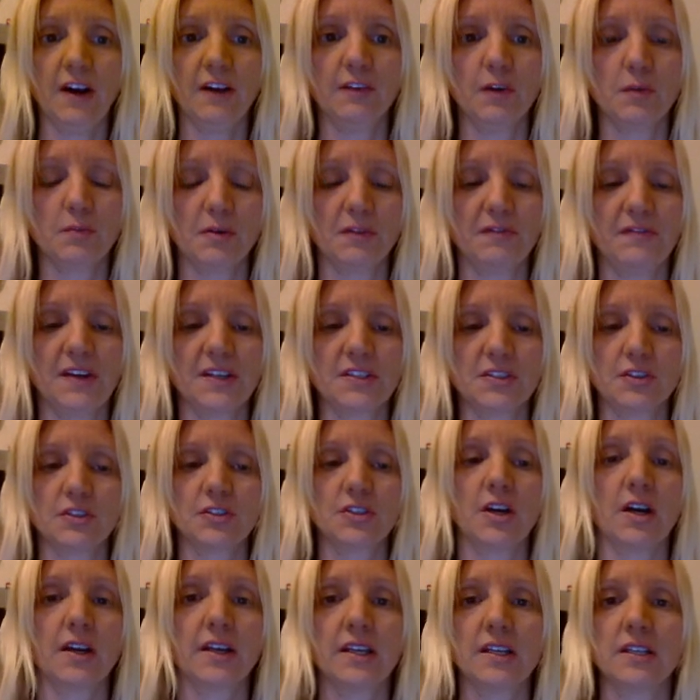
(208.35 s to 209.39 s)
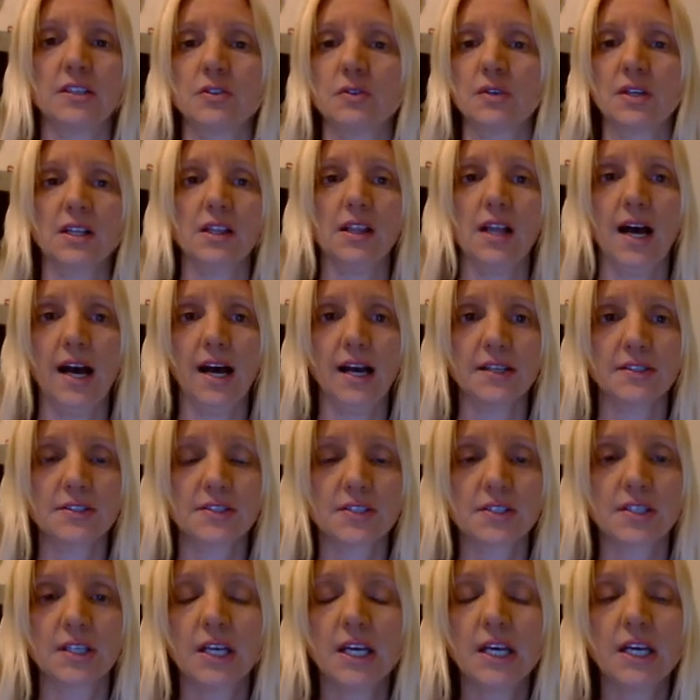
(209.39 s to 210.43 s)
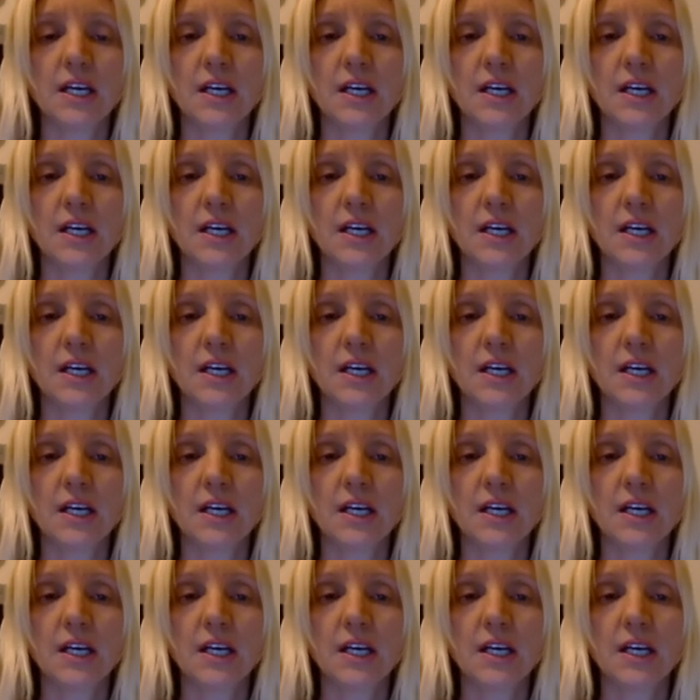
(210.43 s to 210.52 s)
of a professor talking to a class.